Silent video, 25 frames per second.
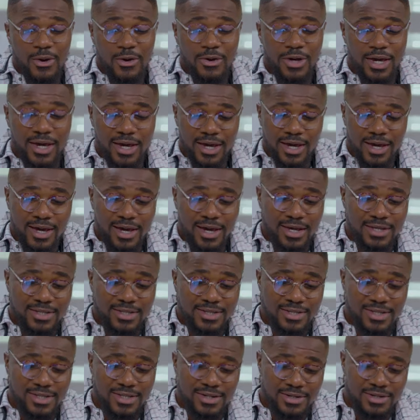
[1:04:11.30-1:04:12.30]
Okay,
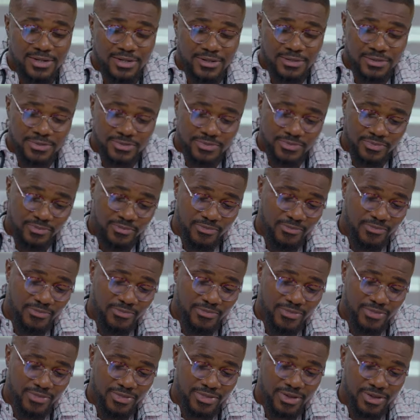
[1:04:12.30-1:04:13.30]
here's the
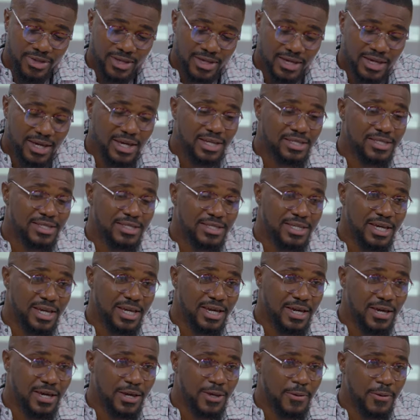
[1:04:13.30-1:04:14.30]

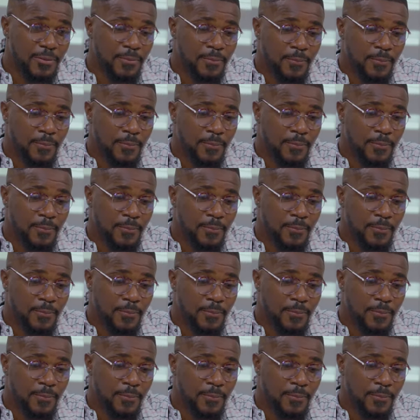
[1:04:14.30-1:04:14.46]
take.